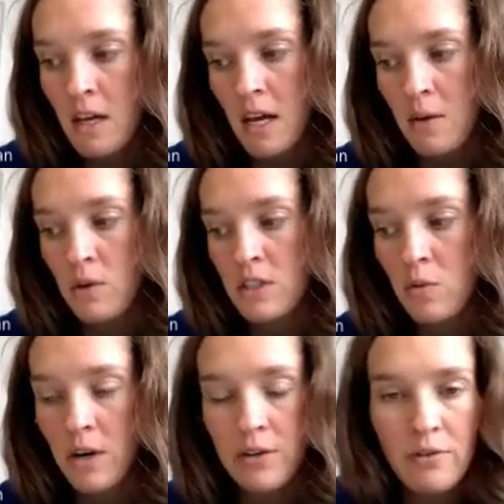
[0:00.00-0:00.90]
And once you
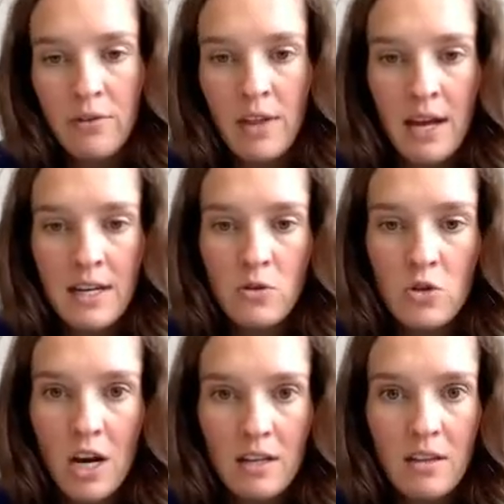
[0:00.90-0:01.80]
work through that, you
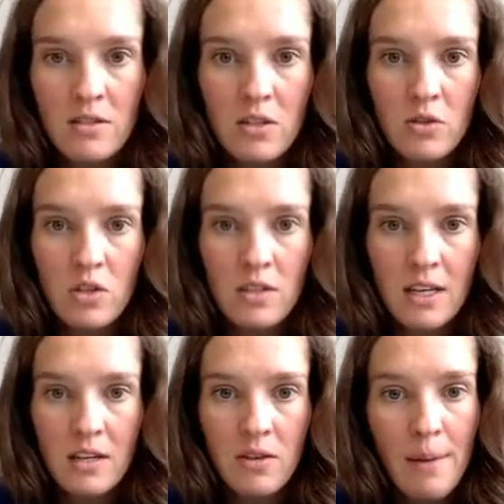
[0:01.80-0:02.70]
check the solutions
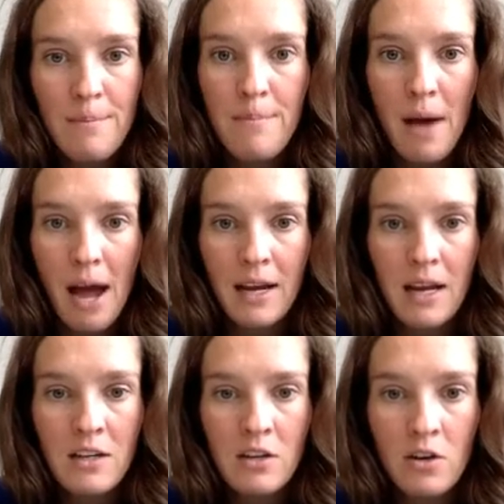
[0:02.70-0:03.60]
that you get back
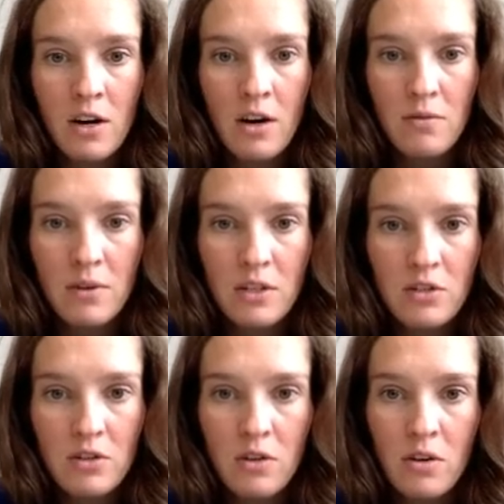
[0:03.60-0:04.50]
in your
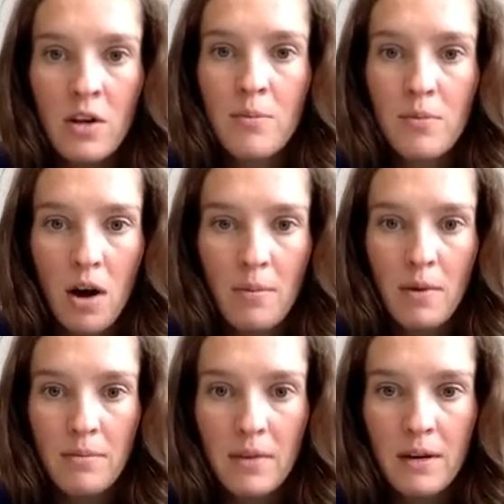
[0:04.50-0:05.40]
original
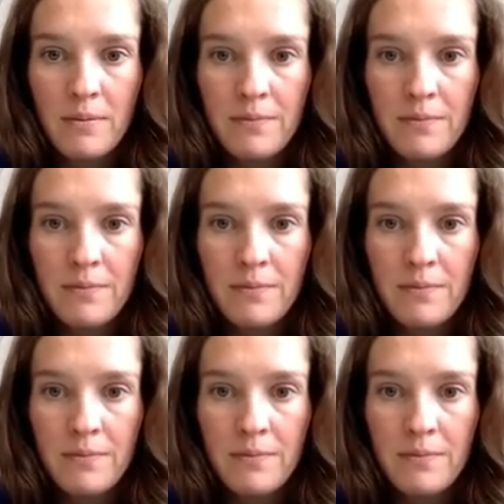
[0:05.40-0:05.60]
problem there.